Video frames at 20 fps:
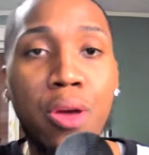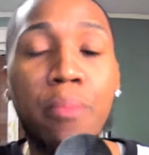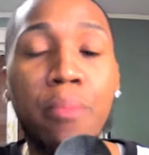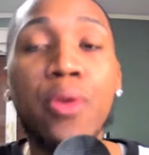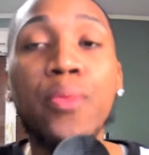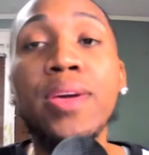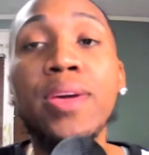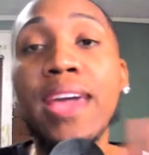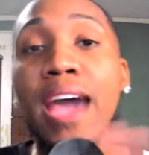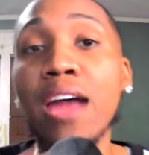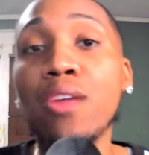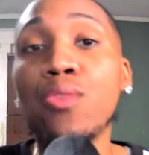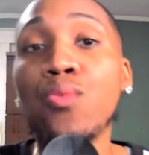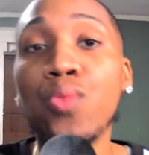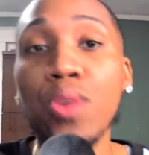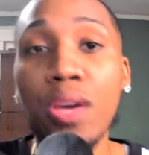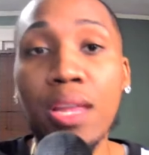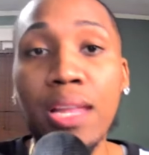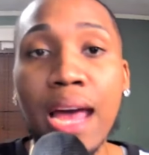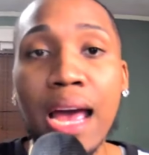But we got to
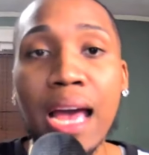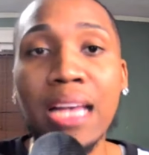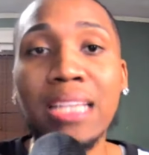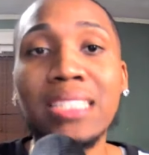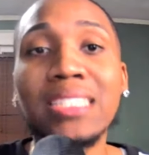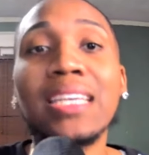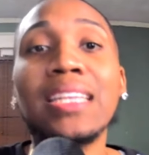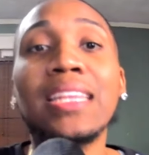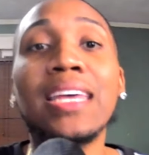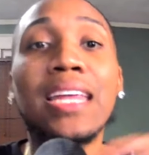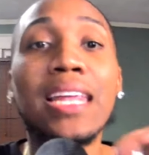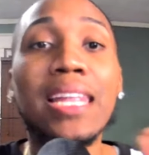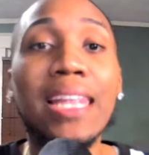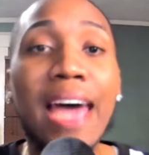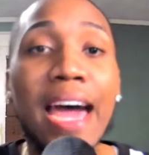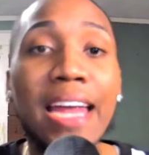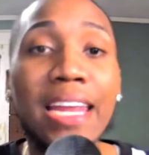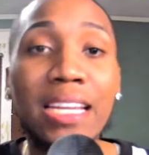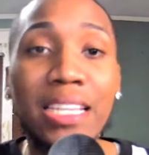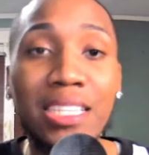realize that a
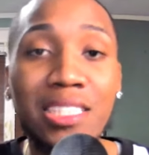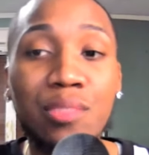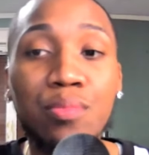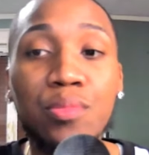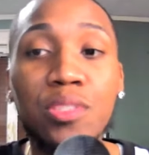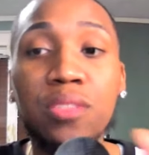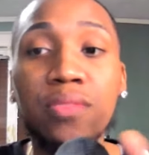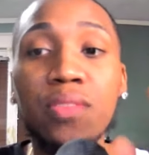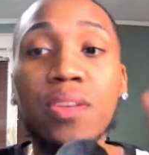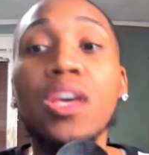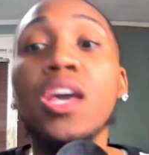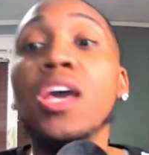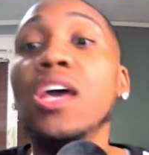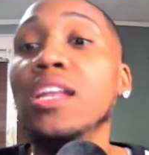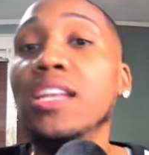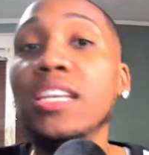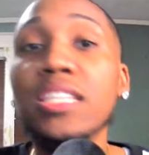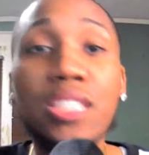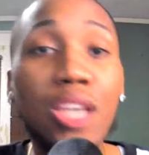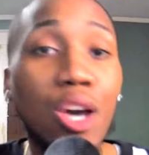lot of this was
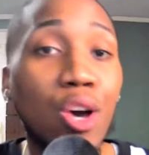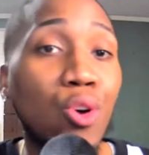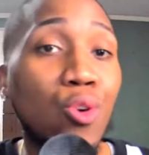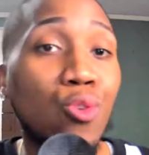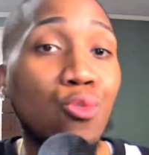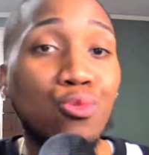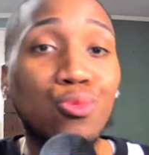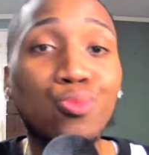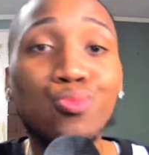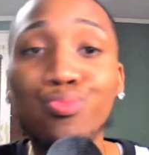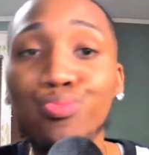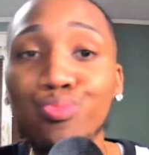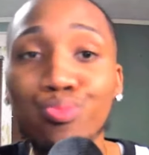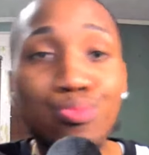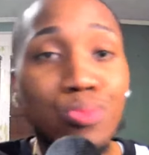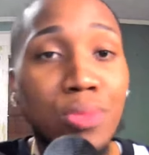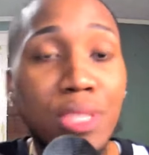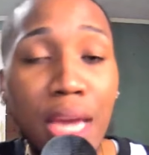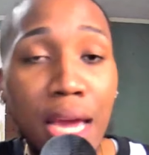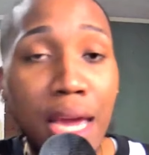this whole
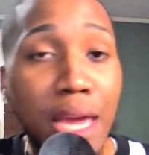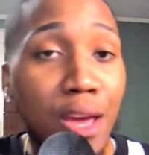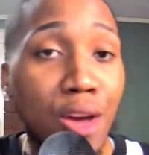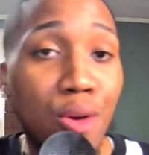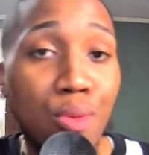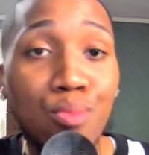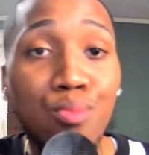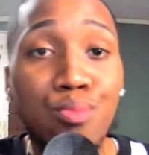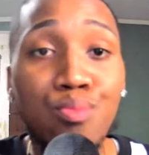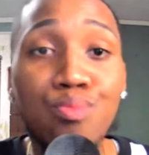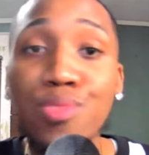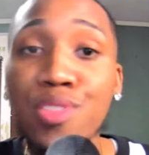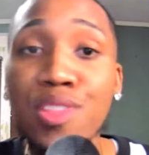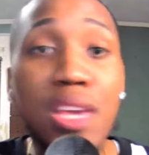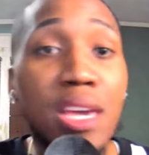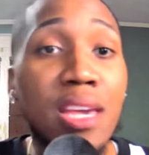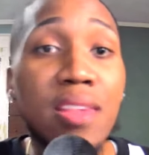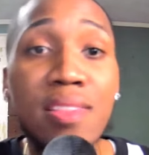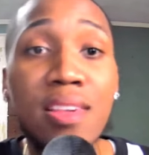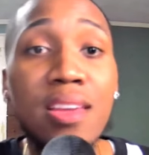damn
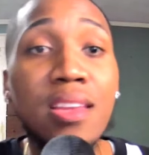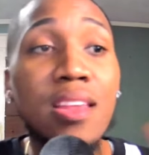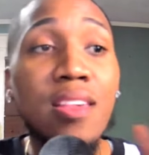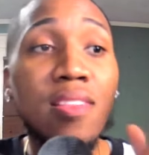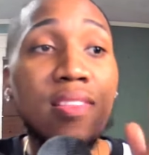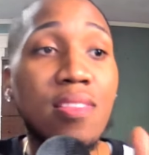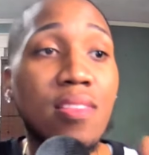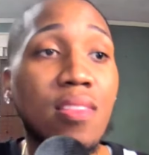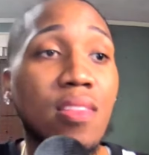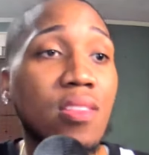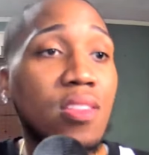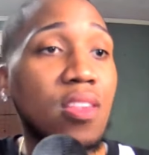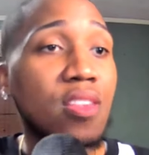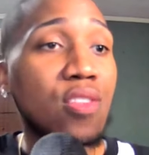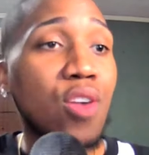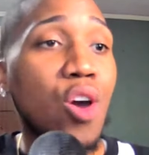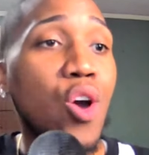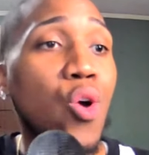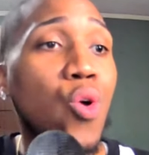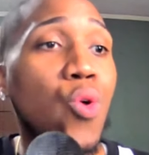season, this
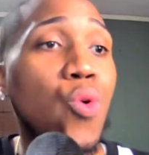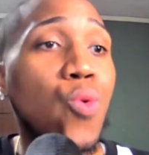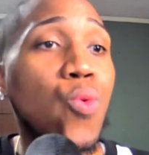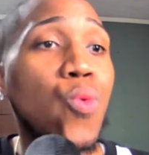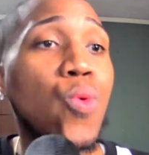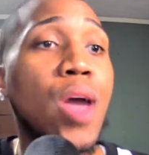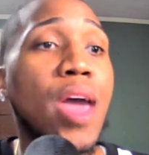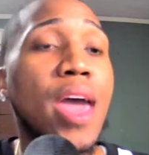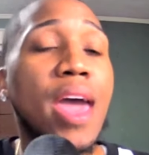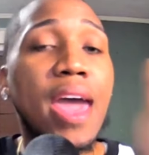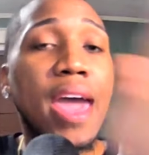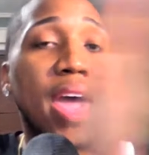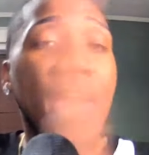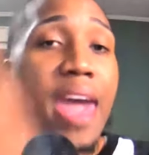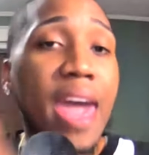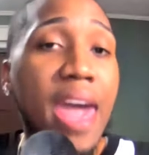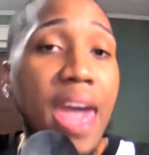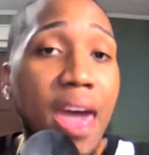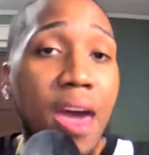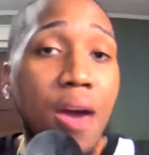this whole
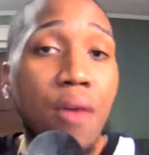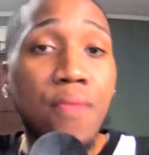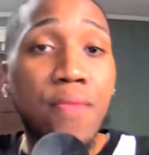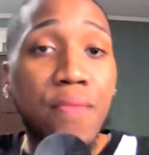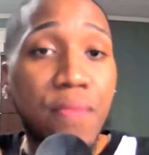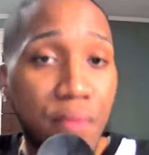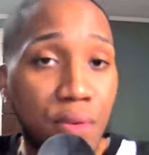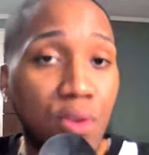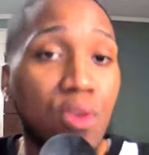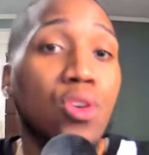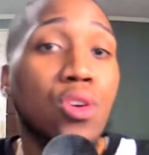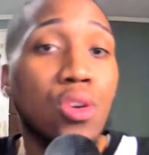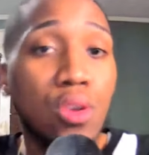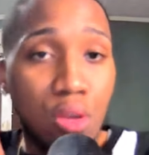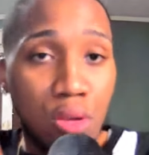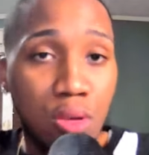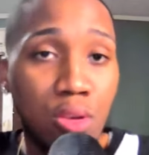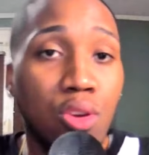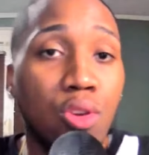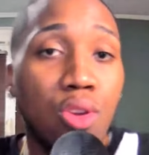half
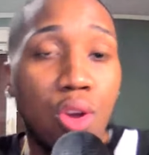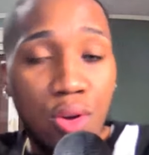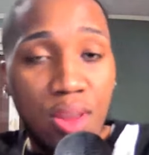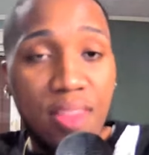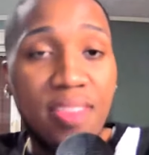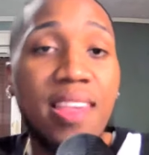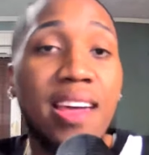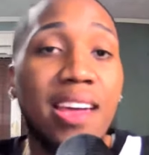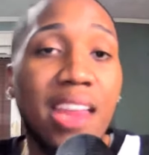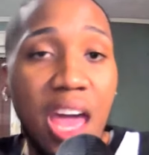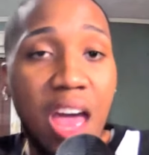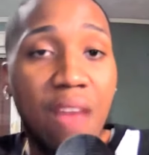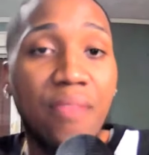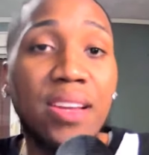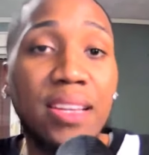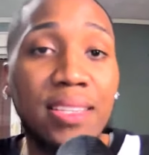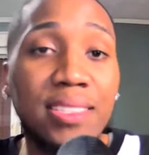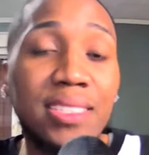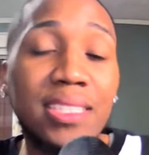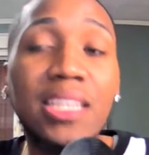you know, the second half of
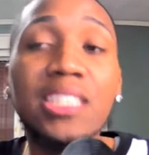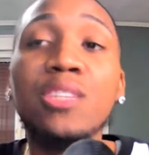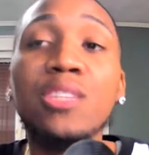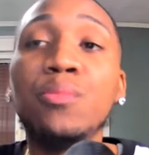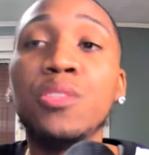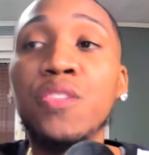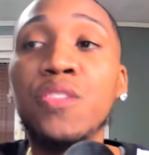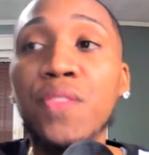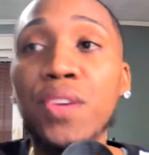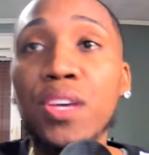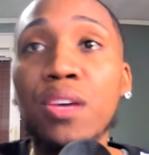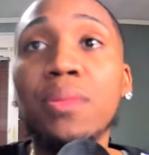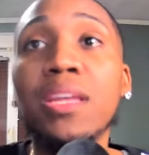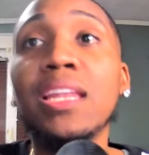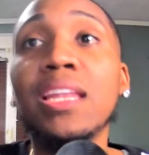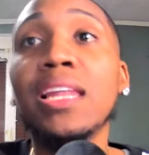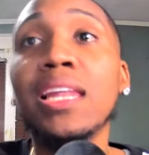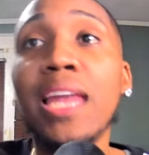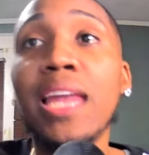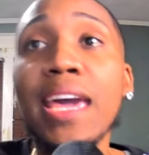their season was filmed in
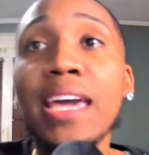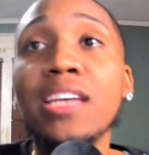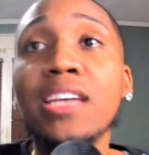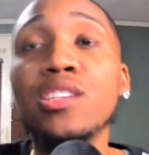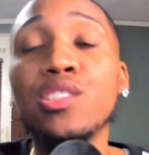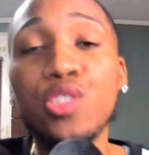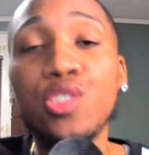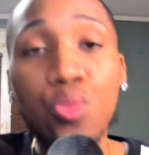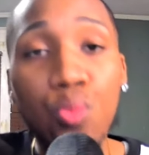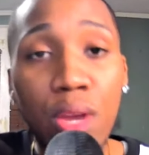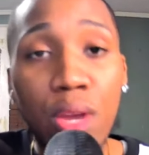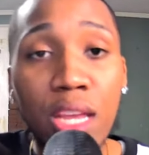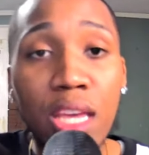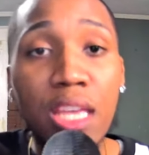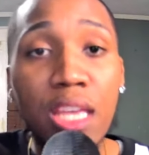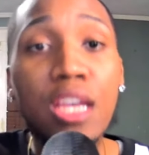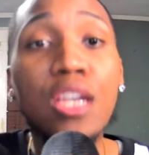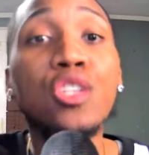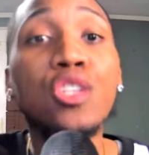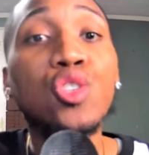late
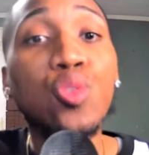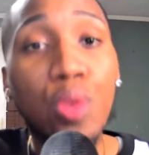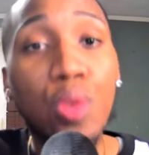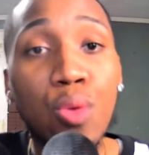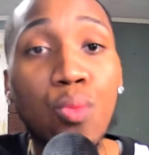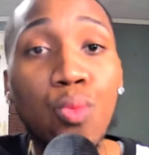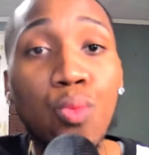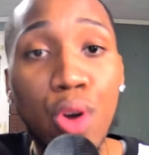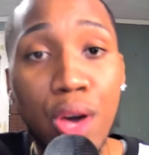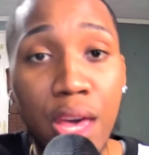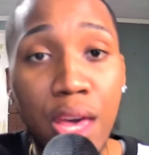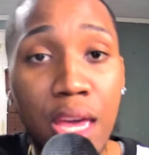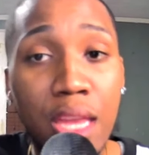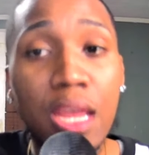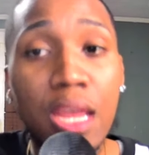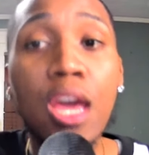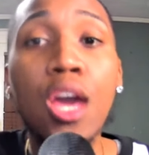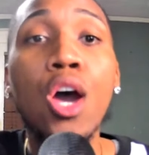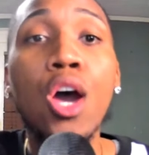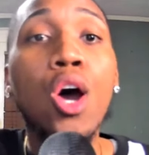2021
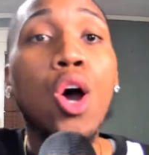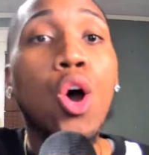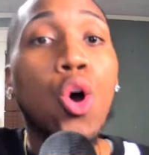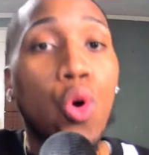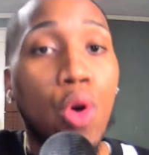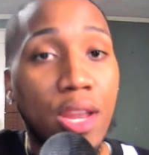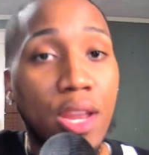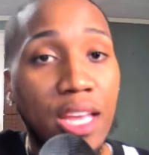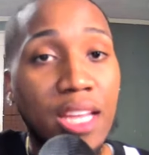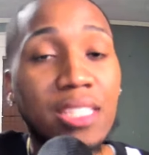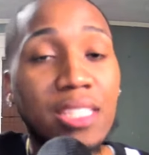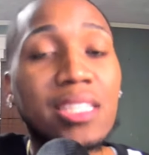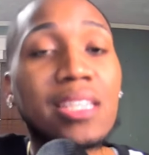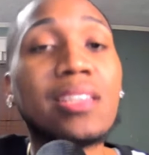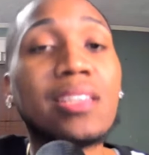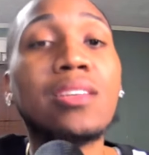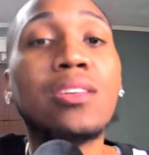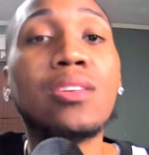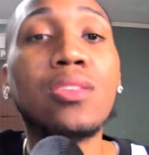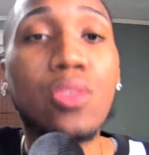on
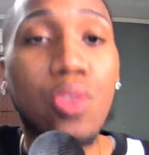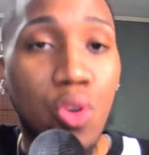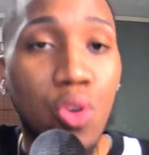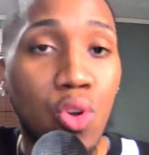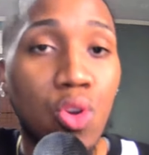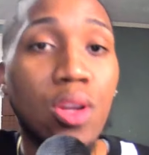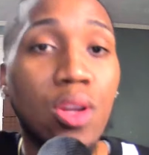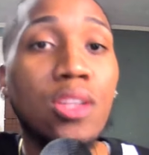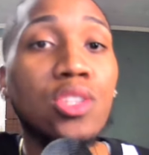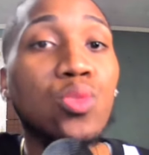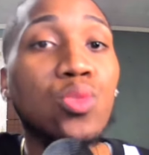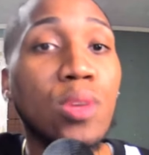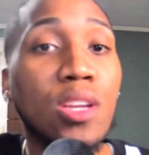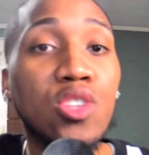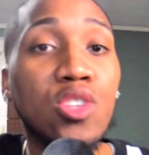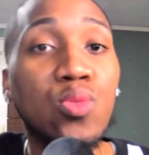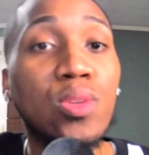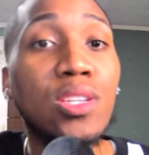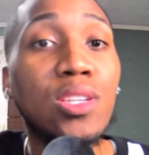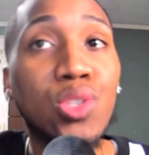into early
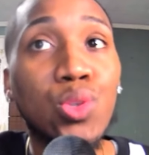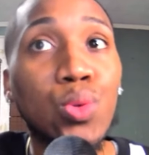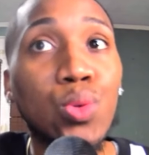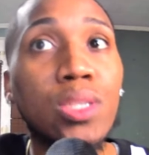2022.